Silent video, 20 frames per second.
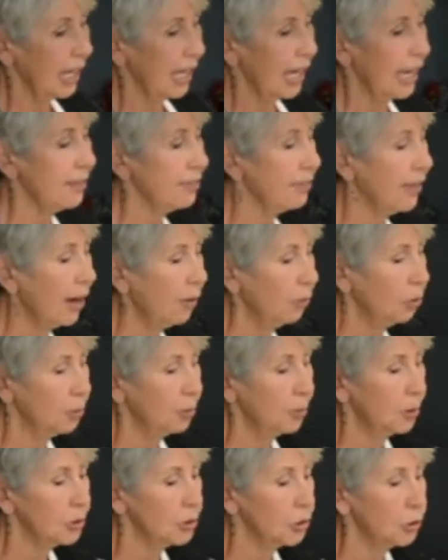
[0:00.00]
and that will
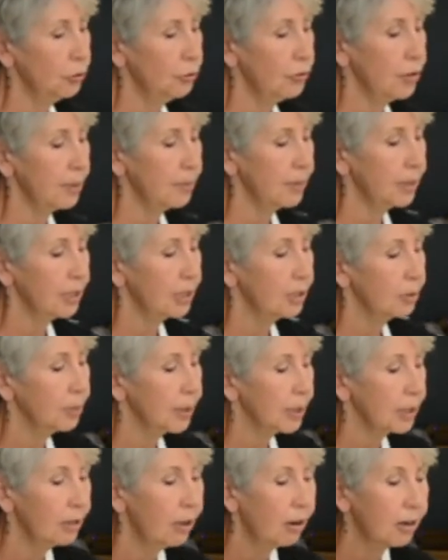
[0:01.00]
preserve them a little
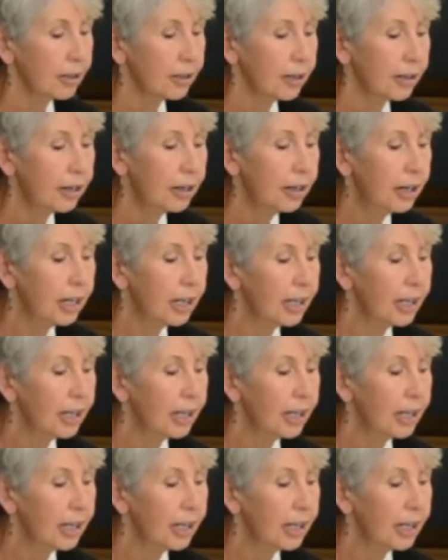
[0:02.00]
bit longer.